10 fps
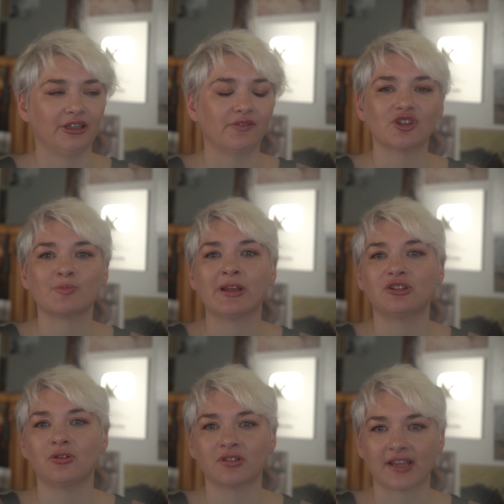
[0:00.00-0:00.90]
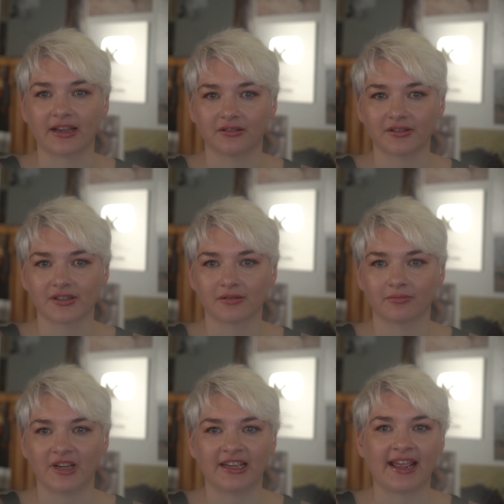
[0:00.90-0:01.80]
You've just made two sales
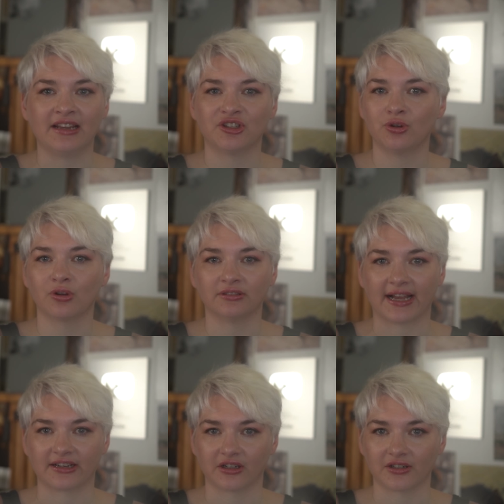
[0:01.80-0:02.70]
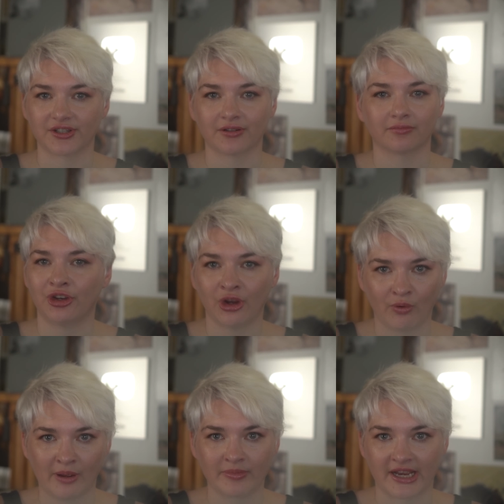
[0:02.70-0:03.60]
and gained two collectors,
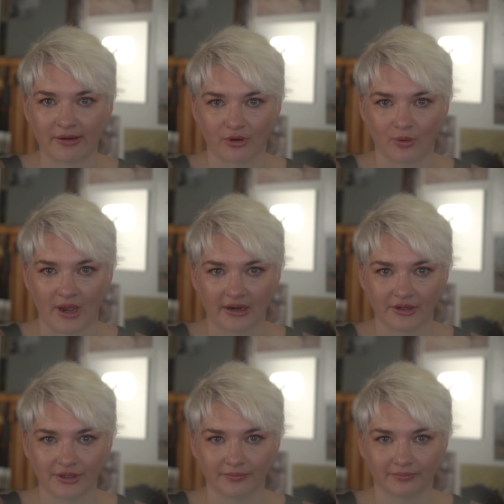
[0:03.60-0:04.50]
no website required.